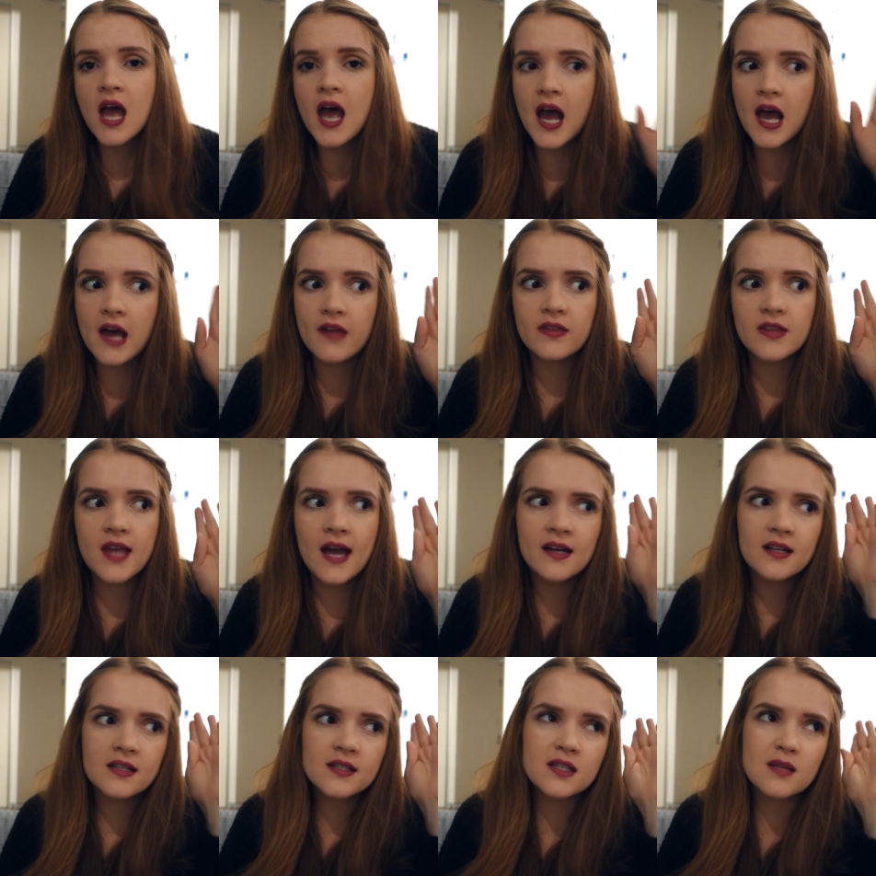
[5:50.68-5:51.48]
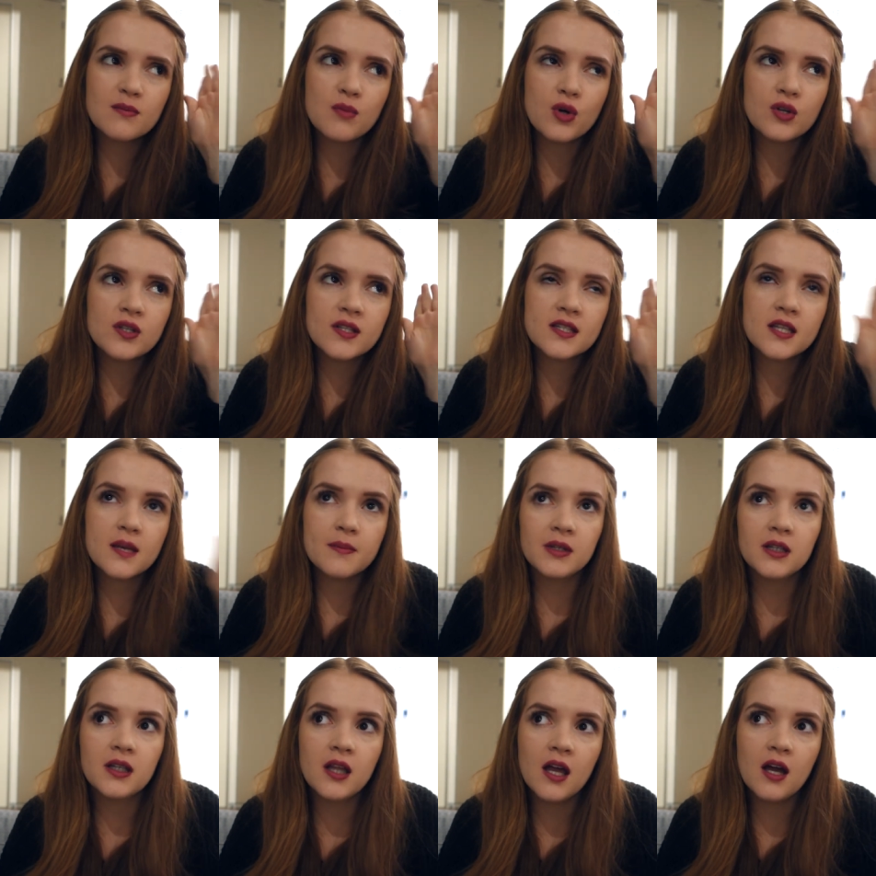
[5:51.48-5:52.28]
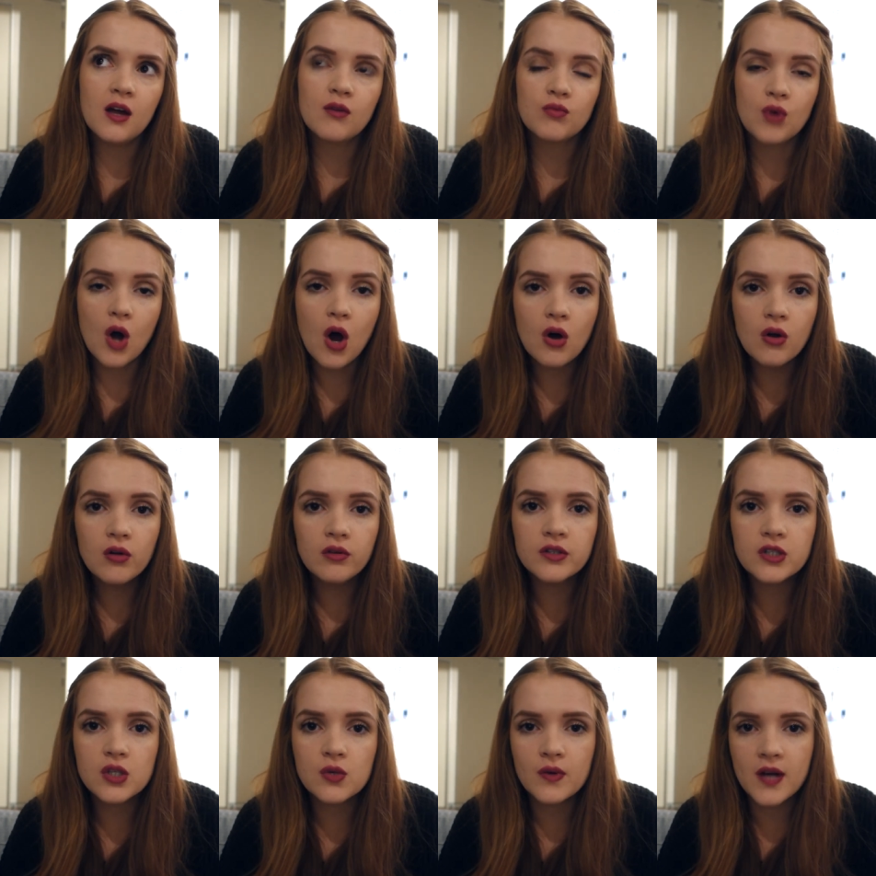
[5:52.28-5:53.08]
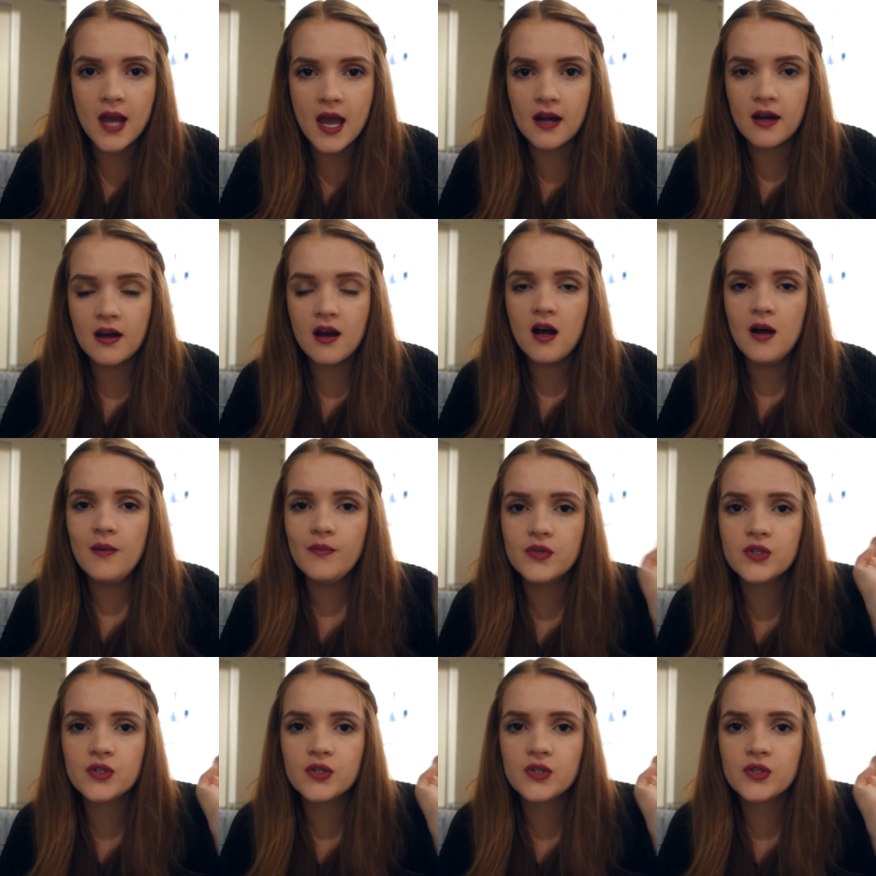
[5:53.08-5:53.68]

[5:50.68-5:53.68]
and that is the most similar role to an editor